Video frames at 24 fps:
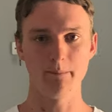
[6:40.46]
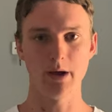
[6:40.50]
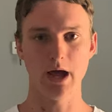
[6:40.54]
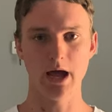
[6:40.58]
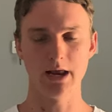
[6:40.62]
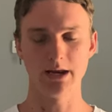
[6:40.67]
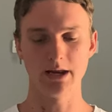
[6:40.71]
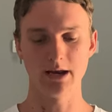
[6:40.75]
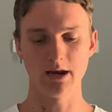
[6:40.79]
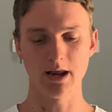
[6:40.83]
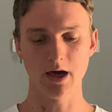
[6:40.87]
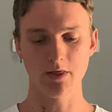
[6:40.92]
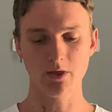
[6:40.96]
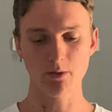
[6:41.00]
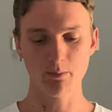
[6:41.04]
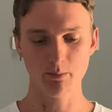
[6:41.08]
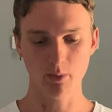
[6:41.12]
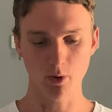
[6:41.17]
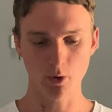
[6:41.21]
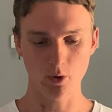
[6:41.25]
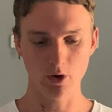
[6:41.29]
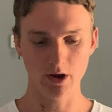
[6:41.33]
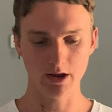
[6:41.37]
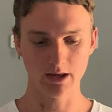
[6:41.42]
And another
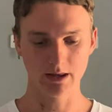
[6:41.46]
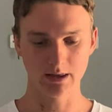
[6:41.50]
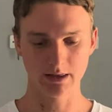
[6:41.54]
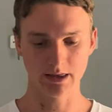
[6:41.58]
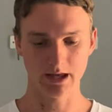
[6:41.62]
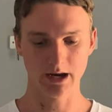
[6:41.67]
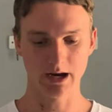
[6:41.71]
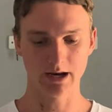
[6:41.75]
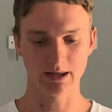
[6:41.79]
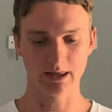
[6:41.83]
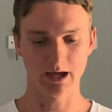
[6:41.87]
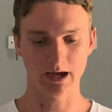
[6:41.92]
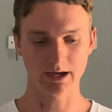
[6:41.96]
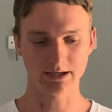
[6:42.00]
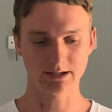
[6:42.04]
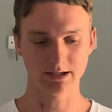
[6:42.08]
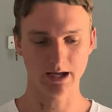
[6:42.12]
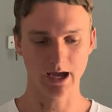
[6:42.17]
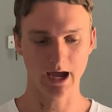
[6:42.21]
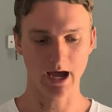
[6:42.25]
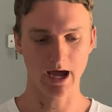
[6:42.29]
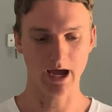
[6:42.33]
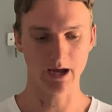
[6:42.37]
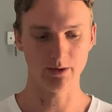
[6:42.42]
point that I'd like to
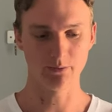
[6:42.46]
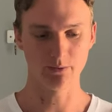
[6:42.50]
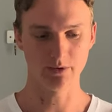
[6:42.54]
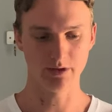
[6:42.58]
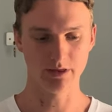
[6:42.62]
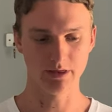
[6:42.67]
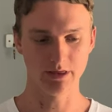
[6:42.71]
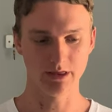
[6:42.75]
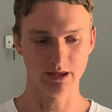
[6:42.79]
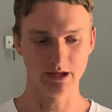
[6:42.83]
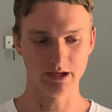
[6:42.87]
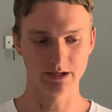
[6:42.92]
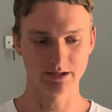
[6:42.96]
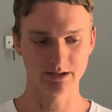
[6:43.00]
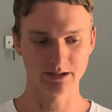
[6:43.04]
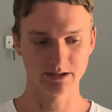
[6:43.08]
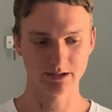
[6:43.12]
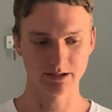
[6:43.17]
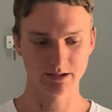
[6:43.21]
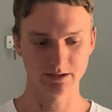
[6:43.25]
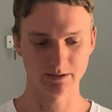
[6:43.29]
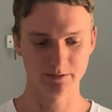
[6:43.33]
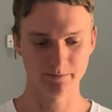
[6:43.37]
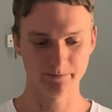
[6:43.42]
add with
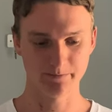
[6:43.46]
this,